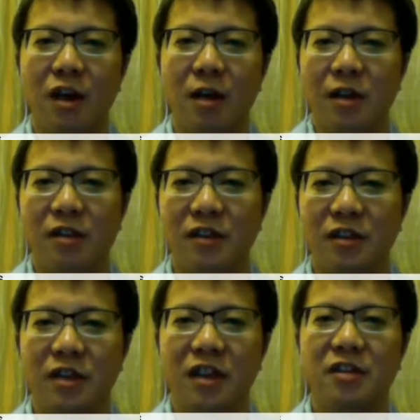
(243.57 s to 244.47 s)
I mean, even the
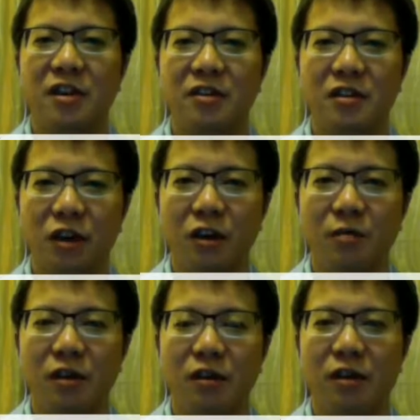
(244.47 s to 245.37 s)
CSRC
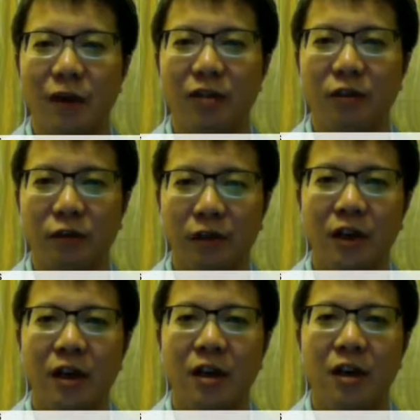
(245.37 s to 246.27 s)
chairman, the
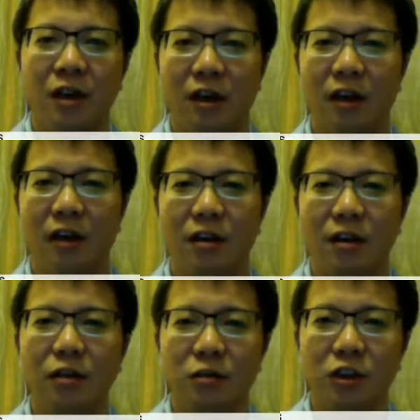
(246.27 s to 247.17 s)
regulatory,
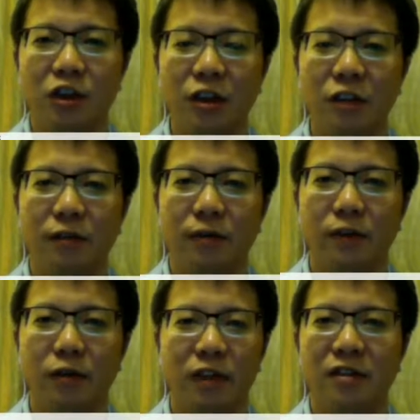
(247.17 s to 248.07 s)
chief,
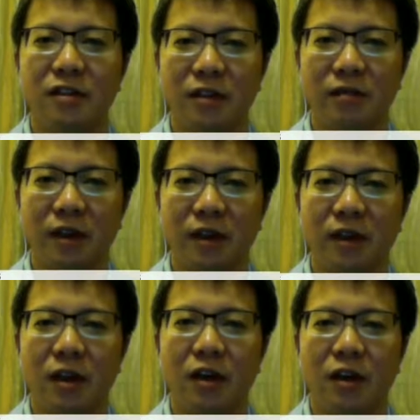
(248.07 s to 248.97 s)
didn't give a
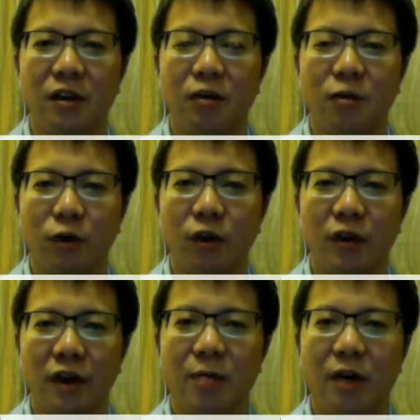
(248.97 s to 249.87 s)

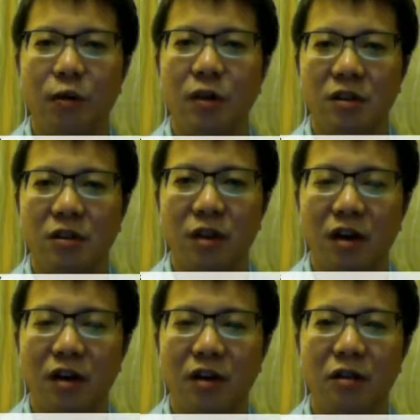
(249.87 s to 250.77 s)
word about what's going
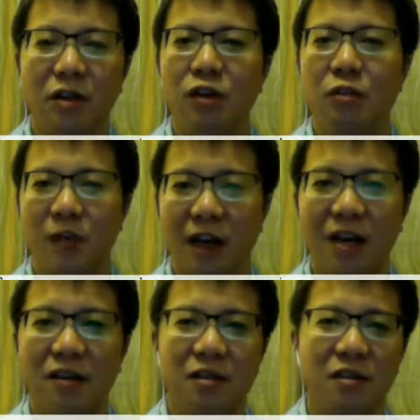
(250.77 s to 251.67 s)
on,
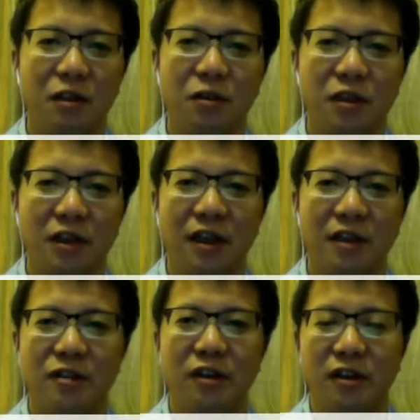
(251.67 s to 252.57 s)
plus, the
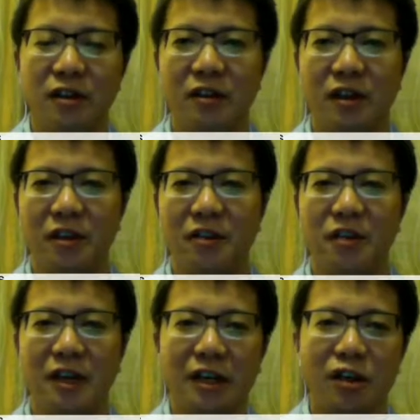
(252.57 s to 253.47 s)

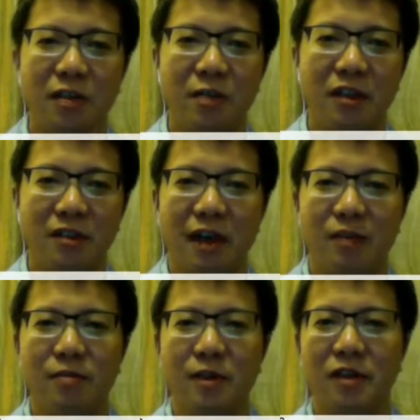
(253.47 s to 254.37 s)
uncertainties in economic
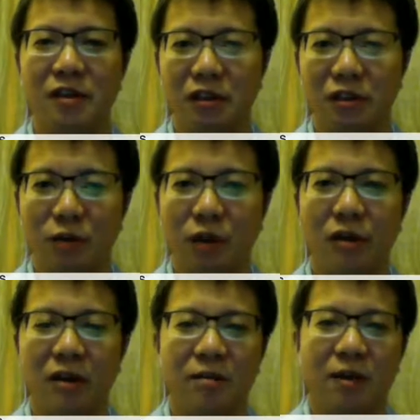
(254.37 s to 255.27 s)
development,
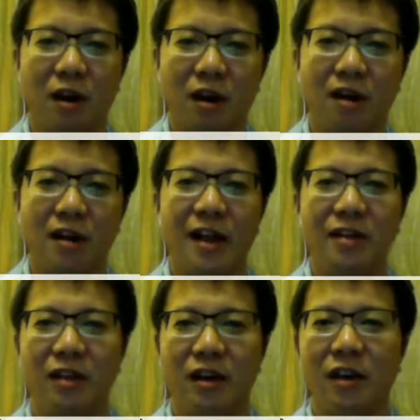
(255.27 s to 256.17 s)
worries about hard
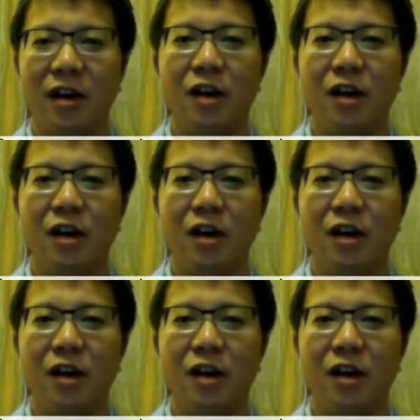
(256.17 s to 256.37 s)
landing.